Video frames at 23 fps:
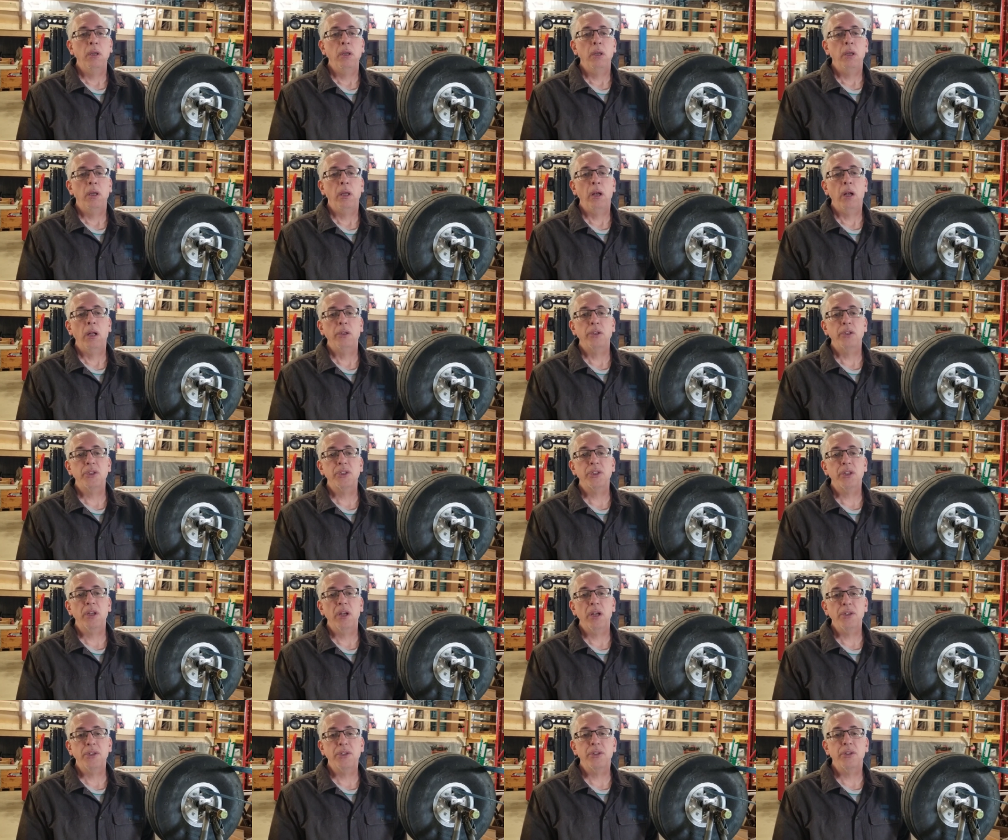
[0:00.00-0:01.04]
and I'll
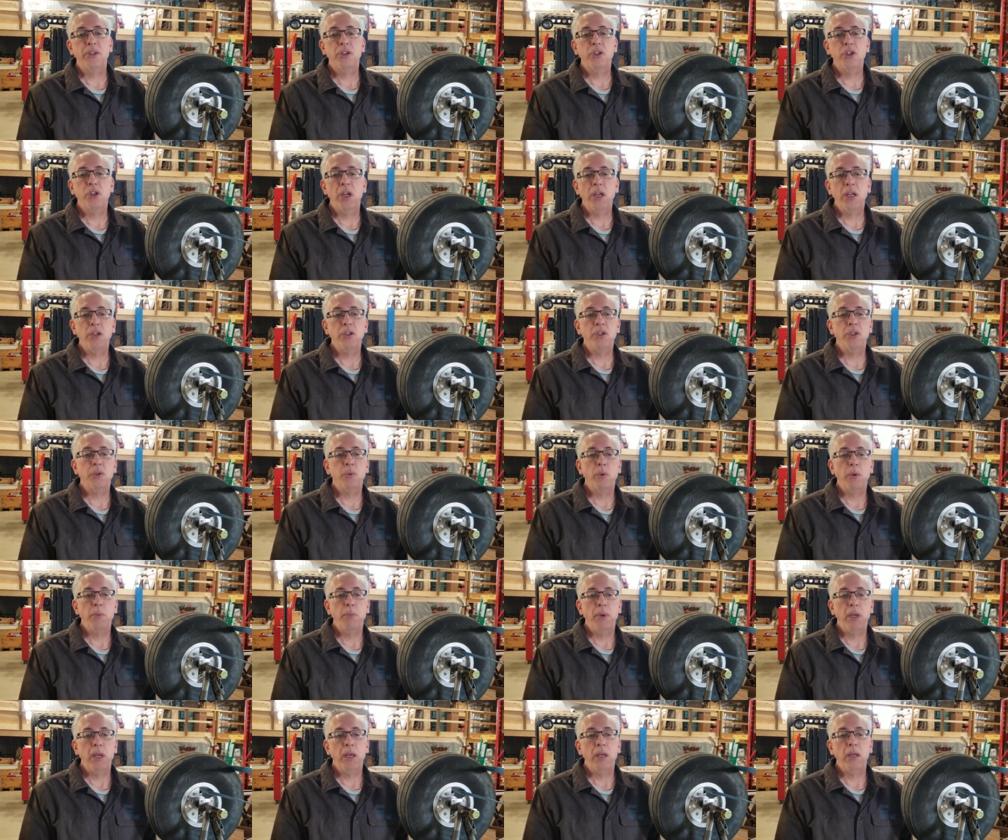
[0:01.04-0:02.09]
discuss the changes we
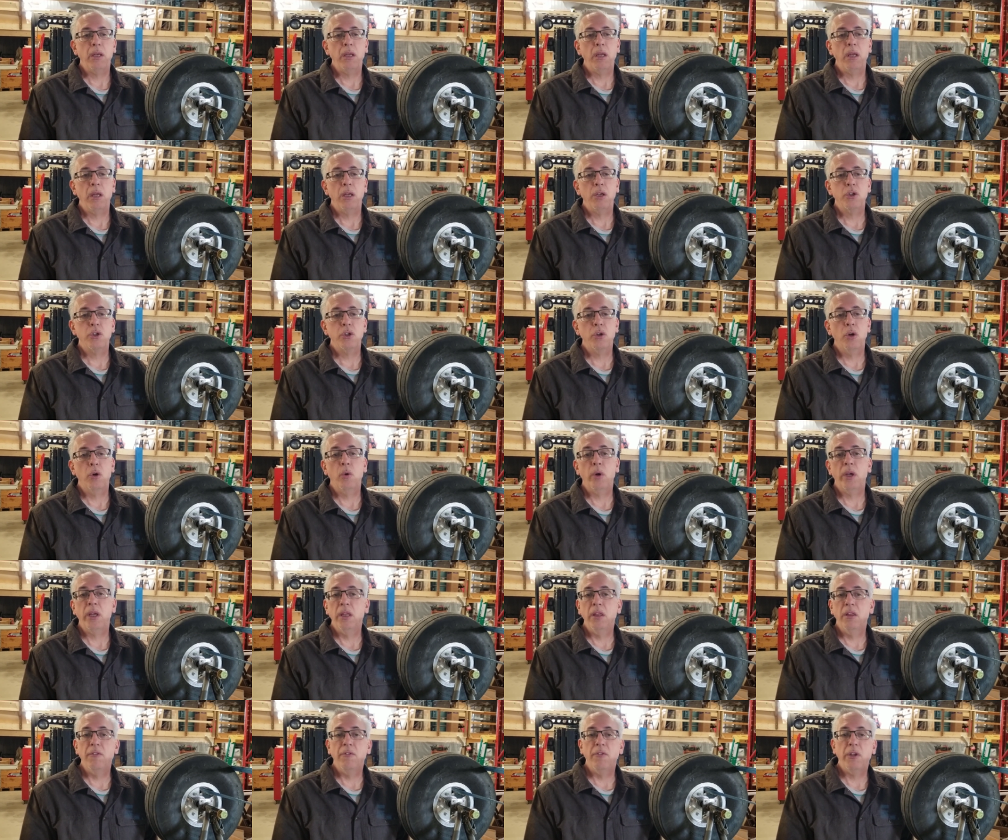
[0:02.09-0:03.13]
made and show
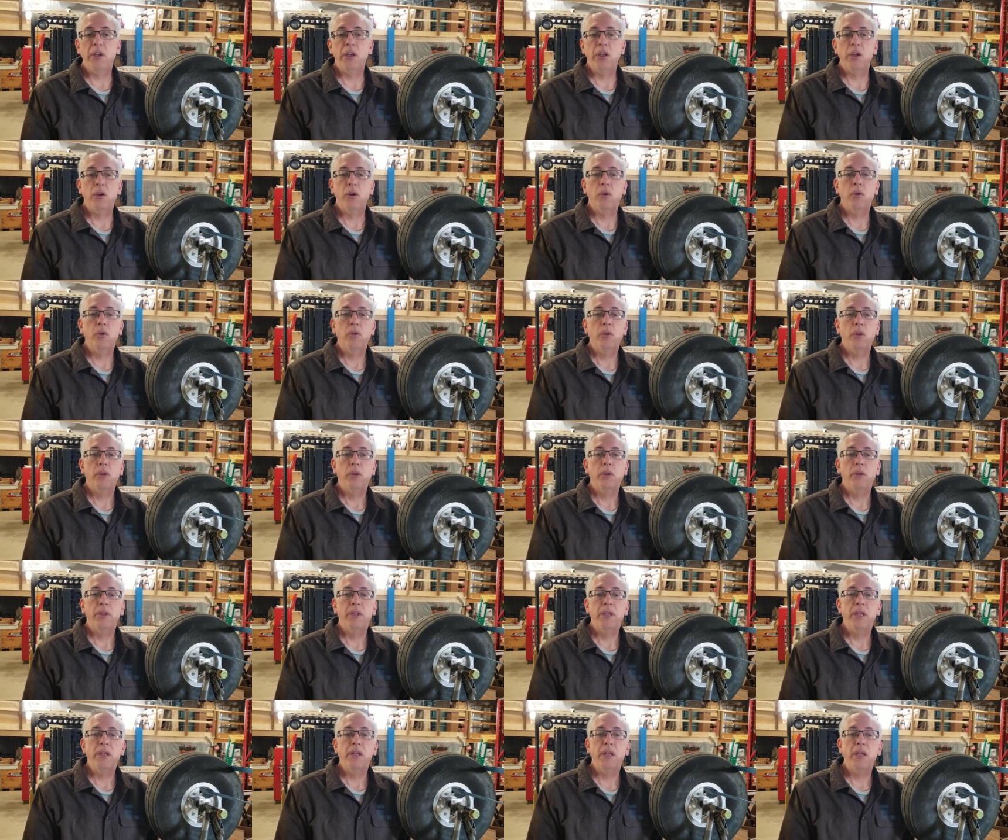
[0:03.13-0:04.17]
in the video
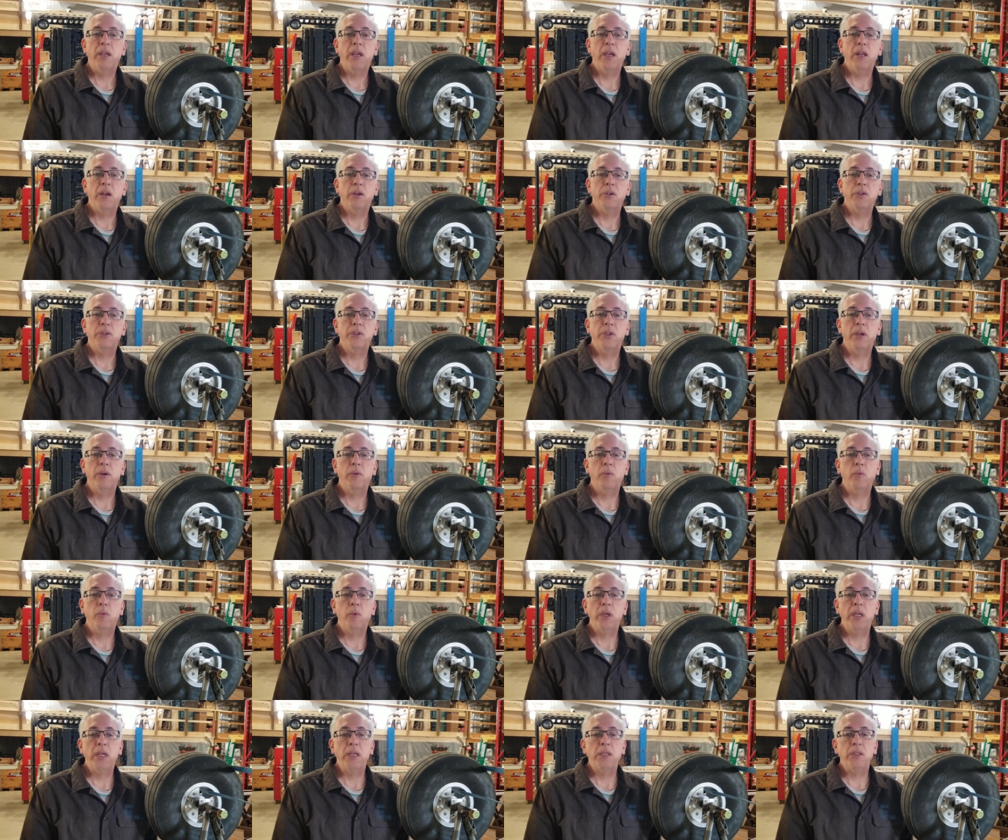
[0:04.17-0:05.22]
the indicators that
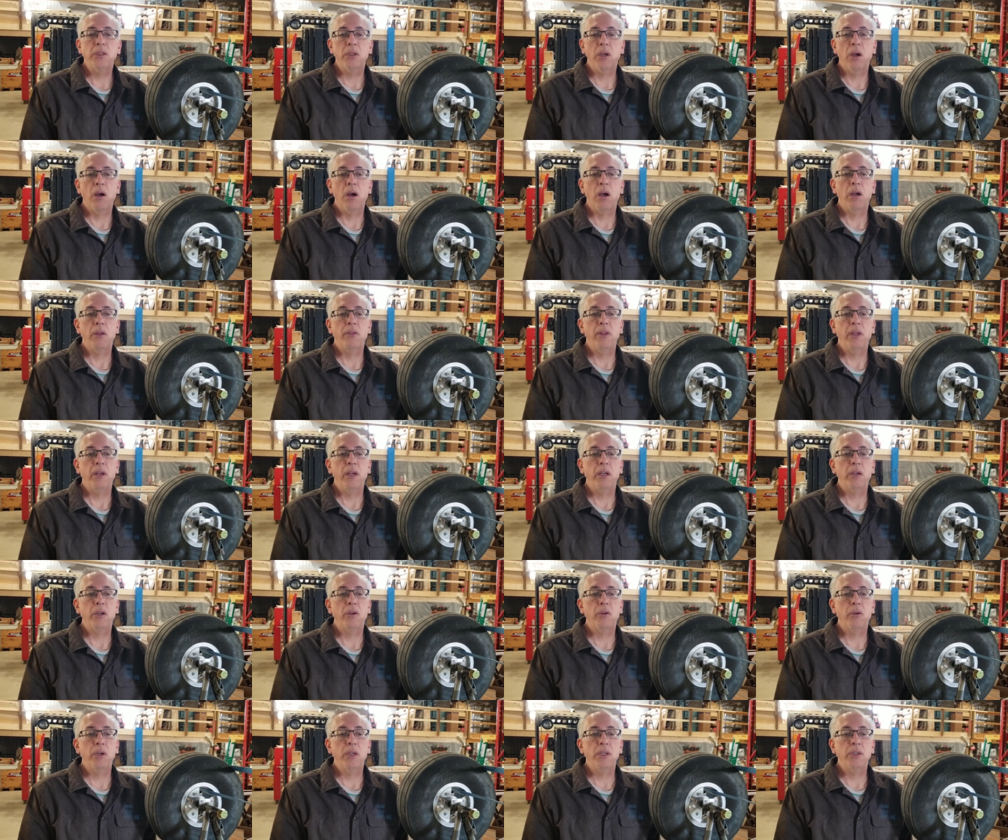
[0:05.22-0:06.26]
we saw that
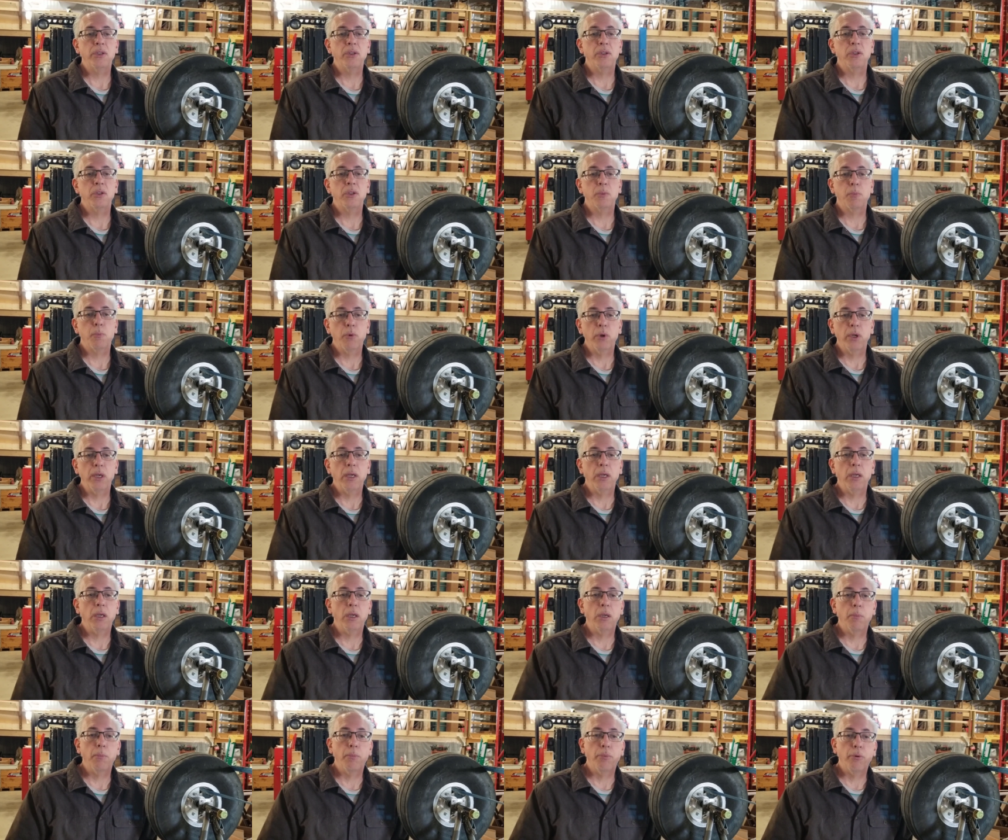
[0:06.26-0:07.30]
increased the spring
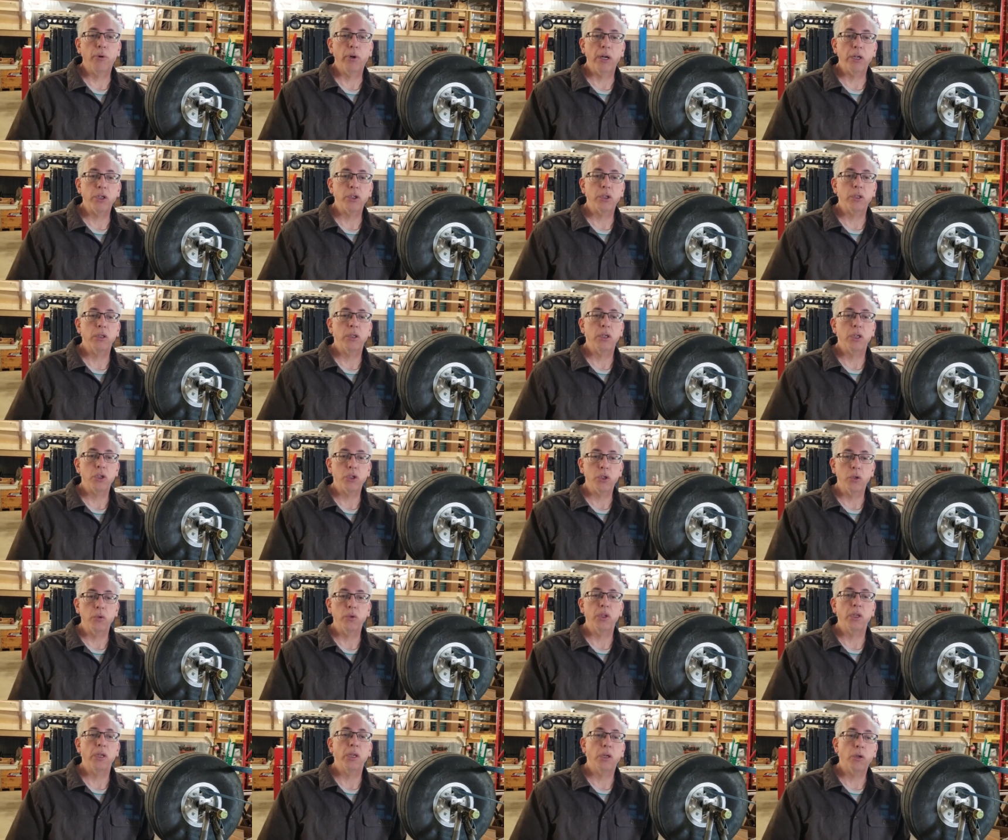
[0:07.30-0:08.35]
compression, that
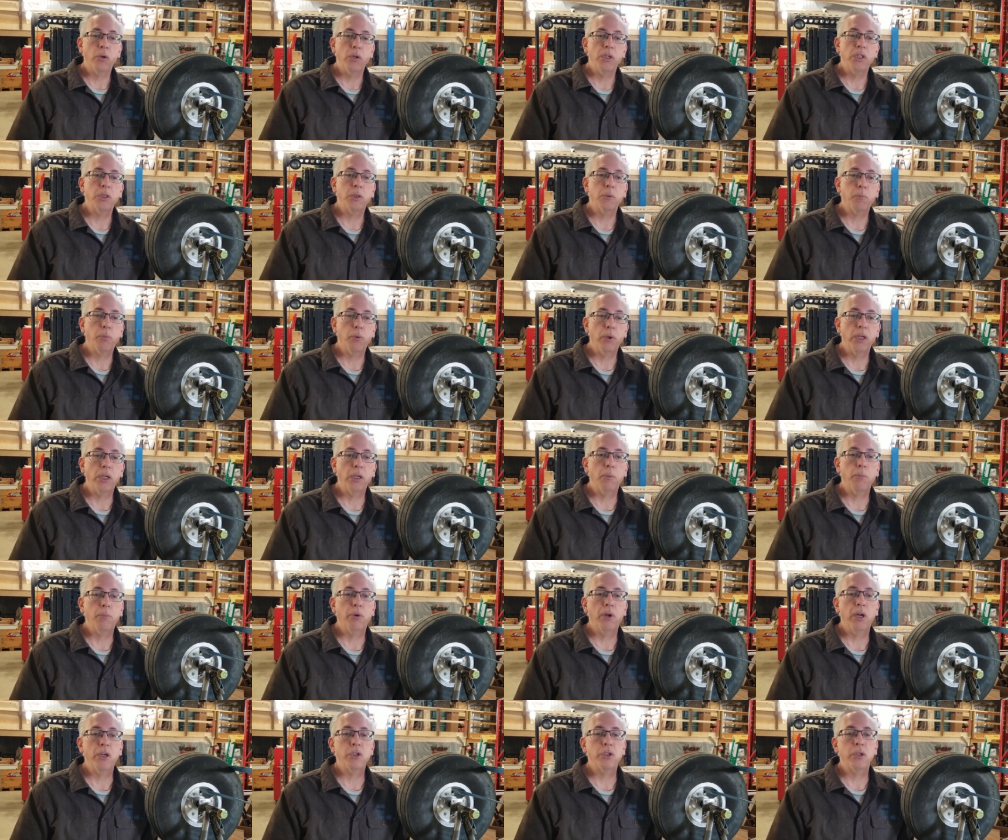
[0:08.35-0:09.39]
showed the increased spring
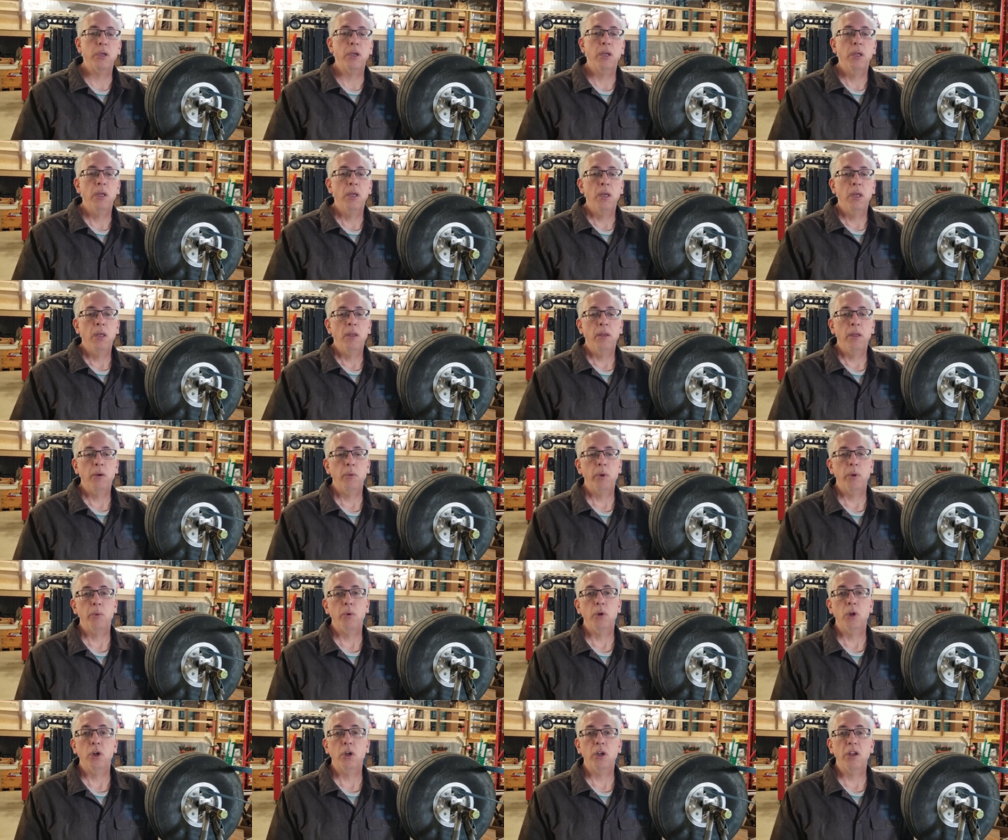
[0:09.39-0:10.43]
compression that we
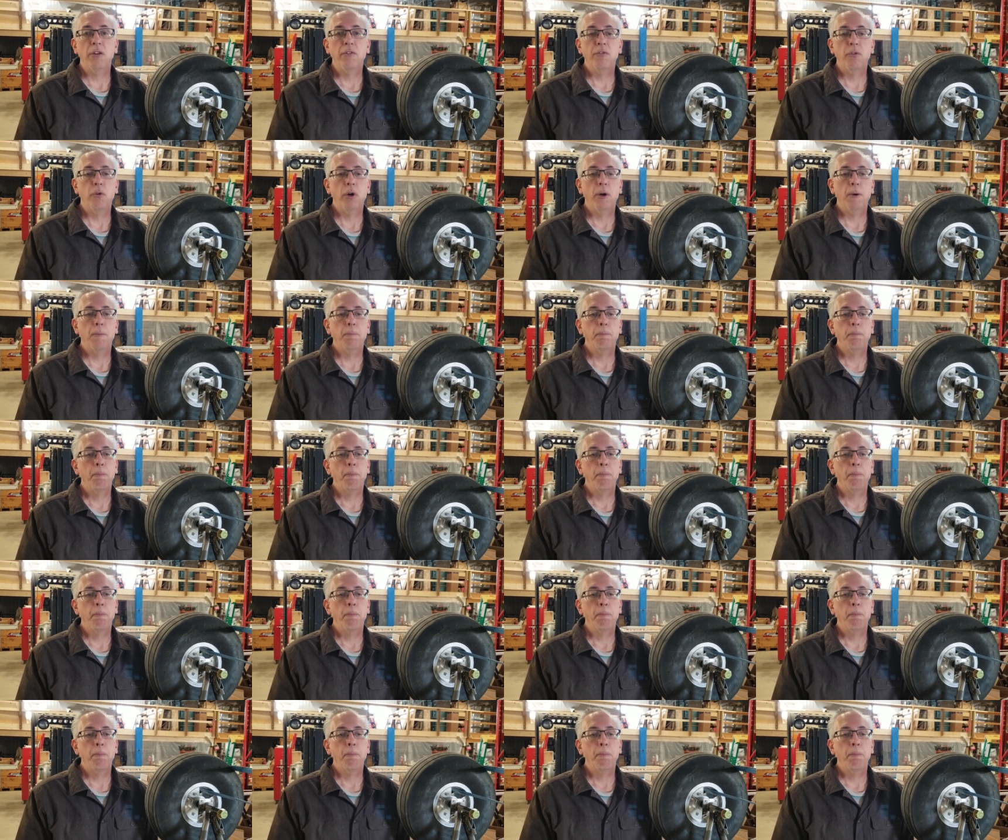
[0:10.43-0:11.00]
were looking for.